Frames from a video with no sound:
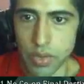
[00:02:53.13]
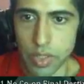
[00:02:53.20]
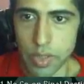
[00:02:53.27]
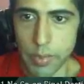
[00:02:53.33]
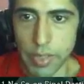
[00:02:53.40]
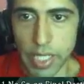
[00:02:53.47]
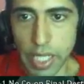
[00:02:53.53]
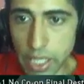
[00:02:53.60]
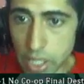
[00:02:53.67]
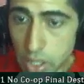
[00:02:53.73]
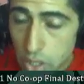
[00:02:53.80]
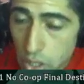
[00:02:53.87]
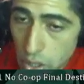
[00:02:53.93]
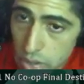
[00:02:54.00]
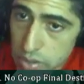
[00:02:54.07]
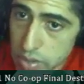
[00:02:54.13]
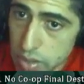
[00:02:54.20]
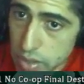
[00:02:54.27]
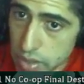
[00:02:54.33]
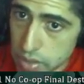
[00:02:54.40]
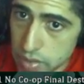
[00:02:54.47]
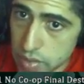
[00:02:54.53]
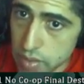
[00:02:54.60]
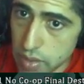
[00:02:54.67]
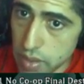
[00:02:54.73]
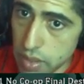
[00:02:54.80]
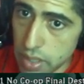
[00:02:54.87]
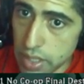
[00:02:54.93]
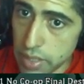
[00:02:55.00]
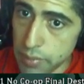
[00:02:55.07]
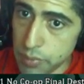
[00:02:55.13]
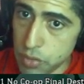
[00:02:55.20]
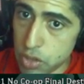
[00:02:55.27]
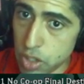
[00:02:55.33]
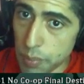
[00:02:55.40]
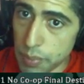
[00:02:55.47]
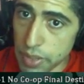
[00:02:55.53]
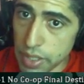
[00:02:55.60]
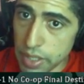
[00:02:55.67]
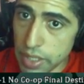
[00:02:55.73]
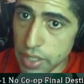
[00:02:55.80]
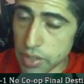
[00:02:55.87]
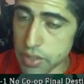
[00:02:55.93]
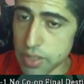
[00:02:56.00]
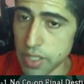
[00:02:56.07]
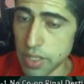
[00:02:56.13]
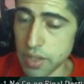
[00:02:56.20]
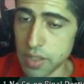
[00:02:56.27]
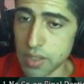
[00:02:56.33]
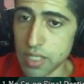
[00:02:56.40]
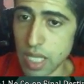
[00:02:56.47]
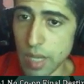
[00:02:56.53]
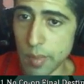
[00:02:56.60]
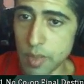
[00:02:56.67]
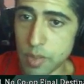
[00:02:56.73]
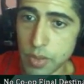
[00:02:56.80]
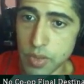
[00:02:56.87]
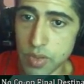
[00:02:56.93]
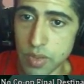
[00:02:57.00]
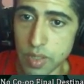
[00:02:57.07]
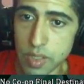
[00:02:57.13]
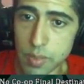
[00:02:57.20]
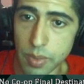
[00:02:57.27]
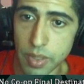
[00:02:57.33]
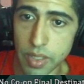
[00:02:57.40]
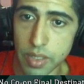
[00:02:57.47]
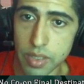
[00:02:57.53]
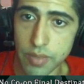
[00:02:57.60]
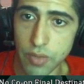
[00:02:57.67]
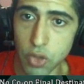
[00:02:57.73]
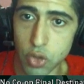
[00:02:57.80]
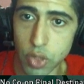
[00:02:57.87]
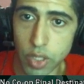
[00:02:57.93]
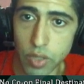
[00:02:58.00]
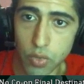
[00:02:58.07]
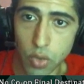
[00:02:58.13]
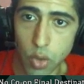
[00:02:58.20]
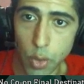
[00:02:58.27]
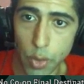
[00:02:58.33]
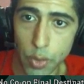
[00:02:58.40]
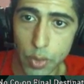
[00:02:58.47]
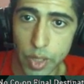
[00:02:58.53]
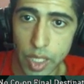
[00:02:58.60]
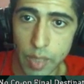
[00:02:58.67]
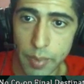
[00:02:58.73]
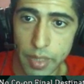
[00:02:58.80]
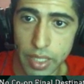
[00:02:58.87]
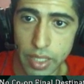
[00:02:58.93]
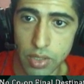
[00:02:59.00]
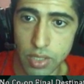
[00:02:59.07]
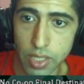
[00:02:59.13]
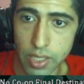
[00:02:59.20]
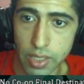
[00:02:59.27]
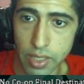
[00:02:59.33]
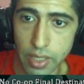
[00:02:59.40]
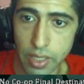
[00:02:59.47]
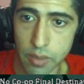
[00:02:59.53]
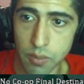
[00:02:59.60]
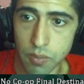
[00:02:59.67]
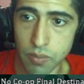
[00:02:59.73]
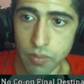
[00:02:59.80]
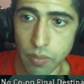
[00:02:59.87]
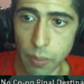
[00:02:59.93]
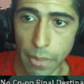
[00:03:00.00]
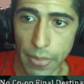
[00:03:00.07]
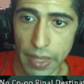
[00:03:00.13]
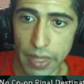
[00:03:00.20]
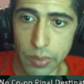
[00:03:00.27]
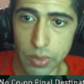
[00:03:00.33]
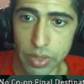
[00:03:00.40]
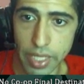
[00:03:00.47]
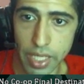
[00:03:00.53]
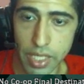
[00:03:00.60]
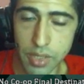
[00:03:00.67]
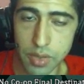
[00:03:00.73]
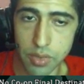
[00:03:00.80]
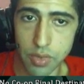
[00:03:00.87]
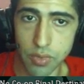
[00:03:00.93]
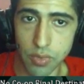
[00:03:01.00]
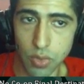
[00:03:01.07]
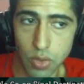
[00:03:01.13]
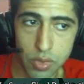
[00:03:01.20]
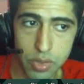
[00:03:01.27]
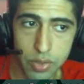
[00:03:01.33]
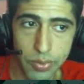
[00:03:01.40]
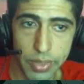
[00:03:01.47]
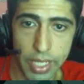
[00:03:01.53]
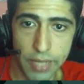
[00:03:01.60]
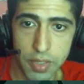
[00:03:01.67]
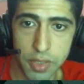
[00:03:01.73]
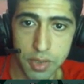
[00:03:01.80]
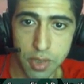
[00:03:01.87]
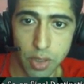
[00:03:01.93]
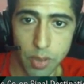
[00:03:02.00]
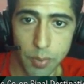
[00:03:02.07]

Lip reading: at the beginning you notice that I'm jumping here to take this damage boost, and that's because if you try to roll through an enemy and you take a hit, it will cancel your roll, so you would have to start it